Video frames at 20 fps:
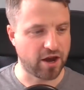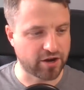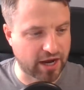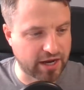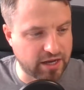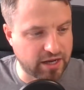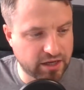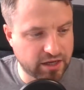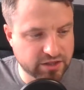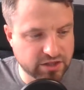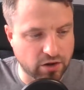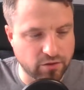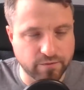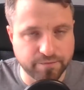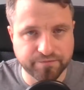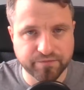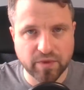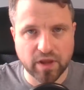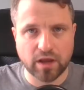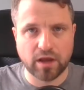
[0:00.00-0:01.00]
Okay, so
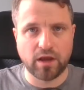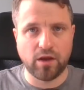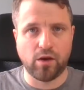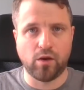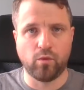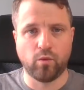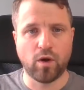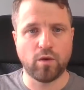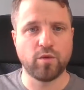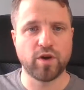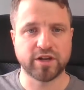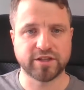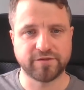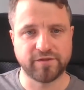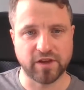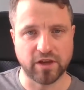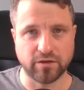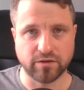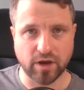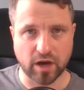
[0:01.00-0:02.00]
what works
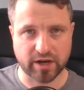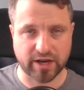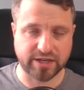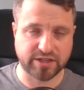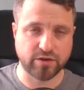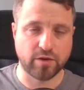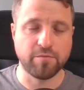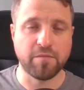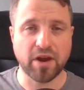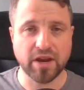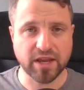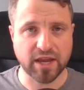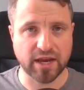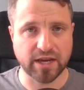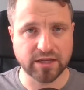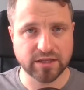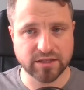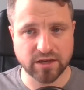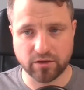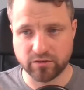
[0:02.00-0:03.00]
for you? Okay, so in my
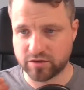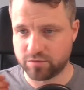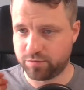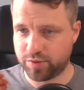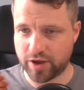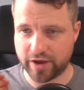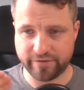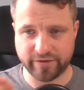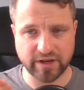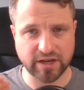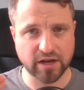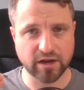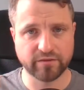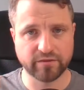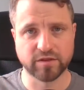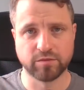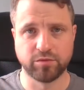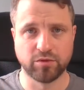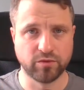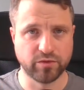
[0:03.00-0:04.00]
case, I was perfectly
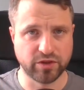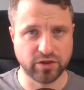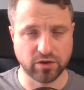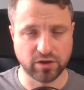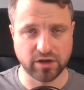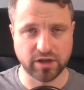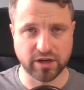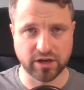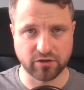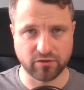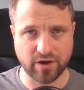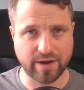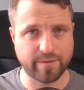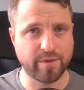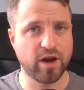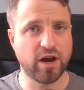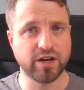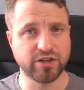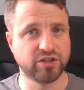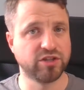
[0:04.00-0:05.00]
comfortable with not learning
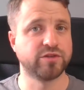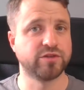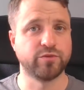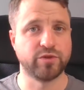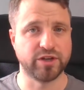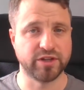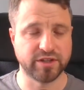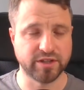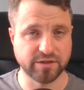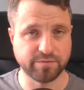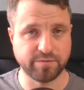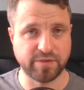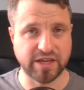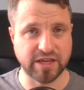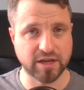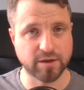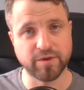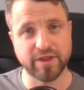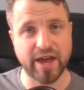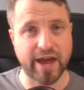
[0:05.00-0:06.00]
grammar. I just wanted to
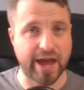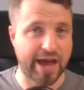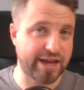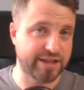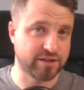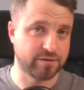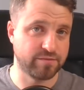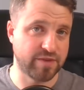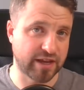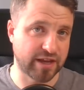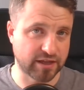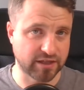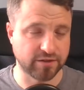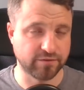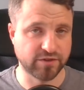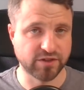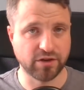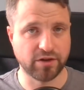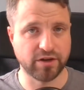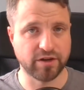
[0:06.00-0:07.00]
speak, but that had some
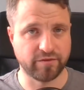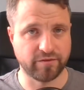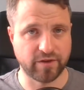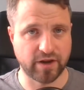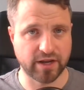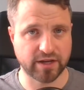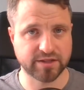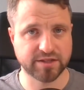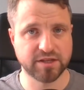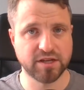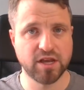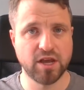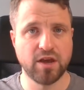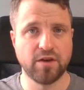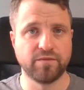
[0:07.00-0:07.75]
negative side effects.